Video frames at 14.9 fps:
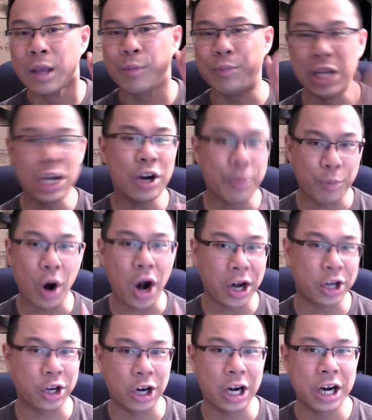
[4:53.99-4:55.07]
Peter
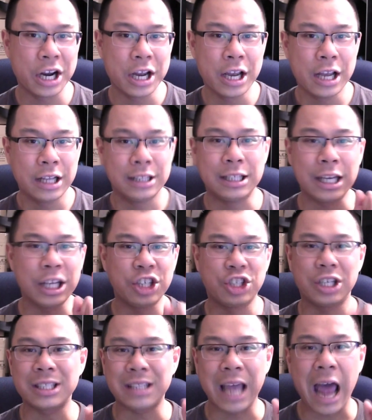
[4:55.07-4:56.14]
Parker didn't
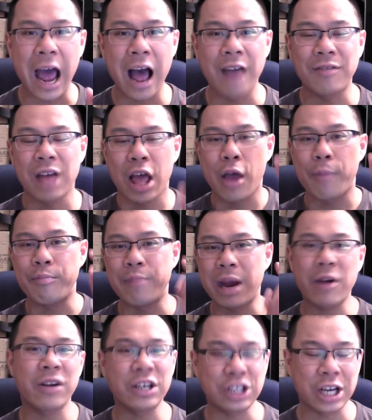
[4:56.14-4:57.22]
just have
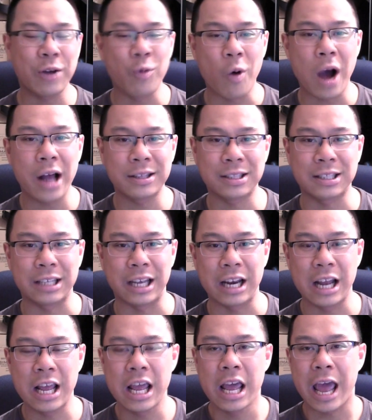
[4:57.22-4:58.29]
Mary Jane
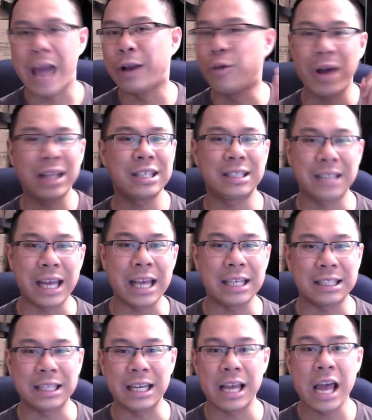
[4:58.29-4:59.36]
Watson and Gwen
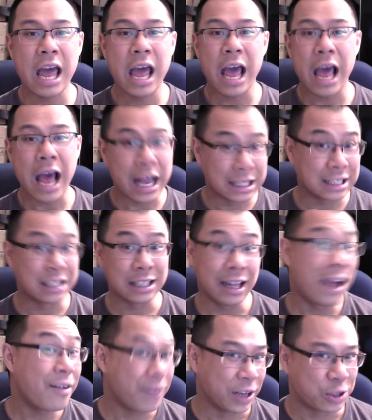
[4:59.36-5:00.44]
Stacy as his
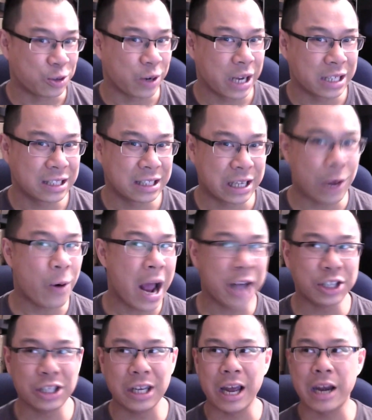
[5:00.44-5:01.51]
love interest. There were
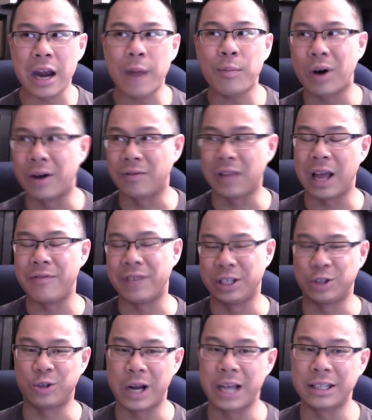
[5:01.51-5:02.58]
actually a number of love
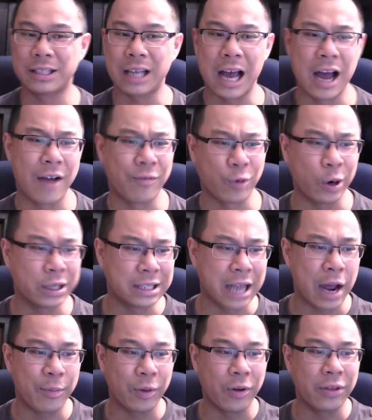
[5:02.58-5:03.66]
interests. For
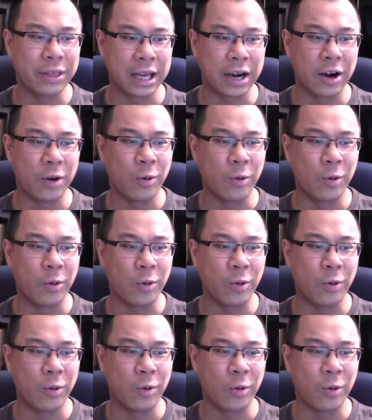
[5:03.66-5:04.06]
example, there